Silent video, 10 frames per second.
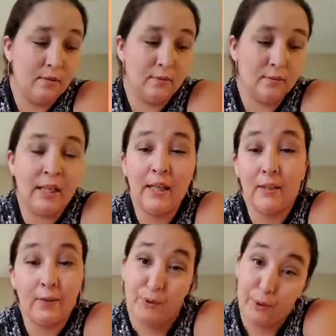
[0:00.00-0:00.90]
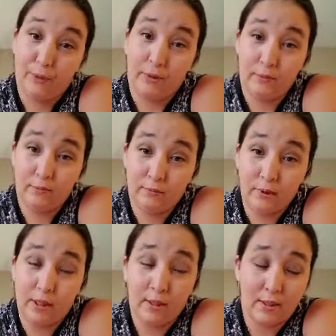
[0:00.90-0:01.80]
getting in the food, I
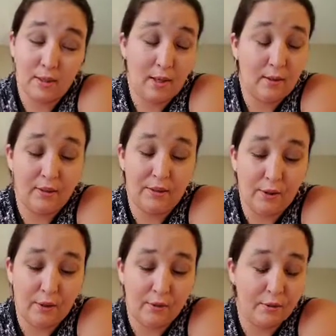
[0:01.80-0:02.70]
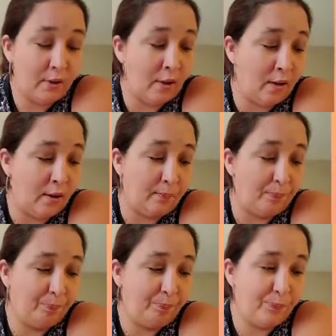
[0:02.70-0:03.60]
guess you could say. It's gross. I'm
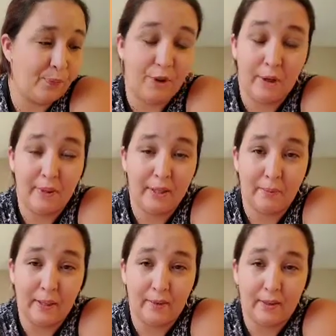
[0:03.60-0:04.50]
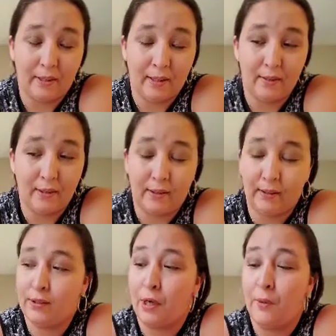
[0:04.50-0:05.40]
very picky about that kind of thing.
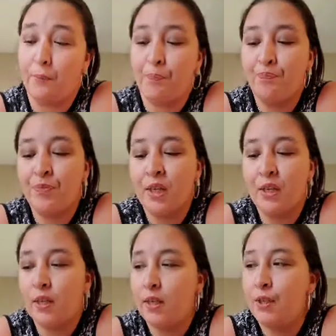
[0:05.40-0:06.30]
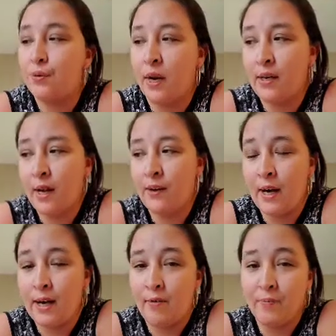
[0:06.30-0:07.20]
So right now I
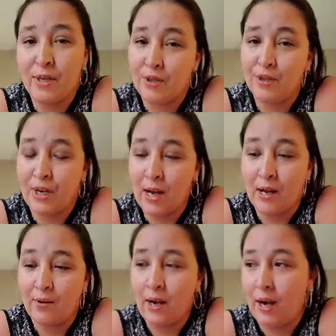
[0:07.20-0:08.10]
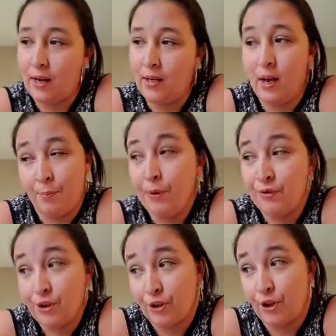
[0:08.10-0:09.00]
have measured out a cup of
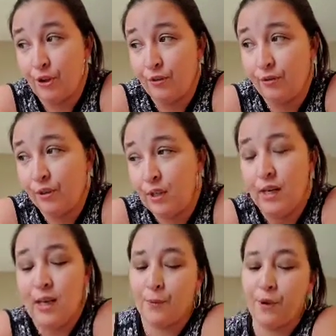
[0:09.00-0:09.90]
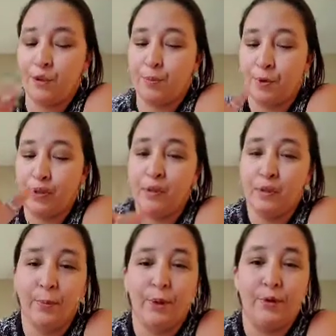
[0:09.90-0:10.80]
sugar and I'm going to pour it in this
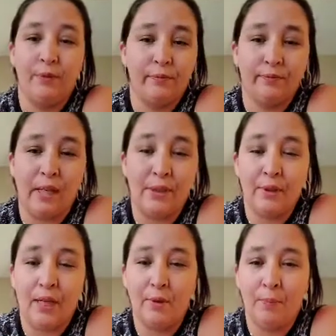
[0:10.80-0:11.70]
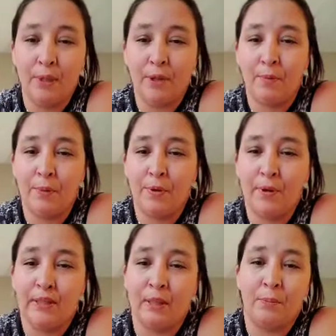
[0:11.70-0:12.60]
bowl. I don't have a bigger bowl
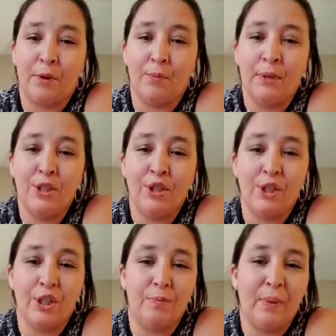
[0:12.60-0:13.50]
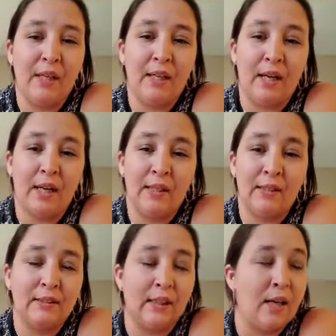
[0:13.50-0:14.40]
at the moment just
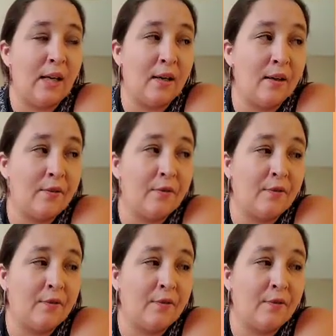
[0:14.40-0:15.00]
because of,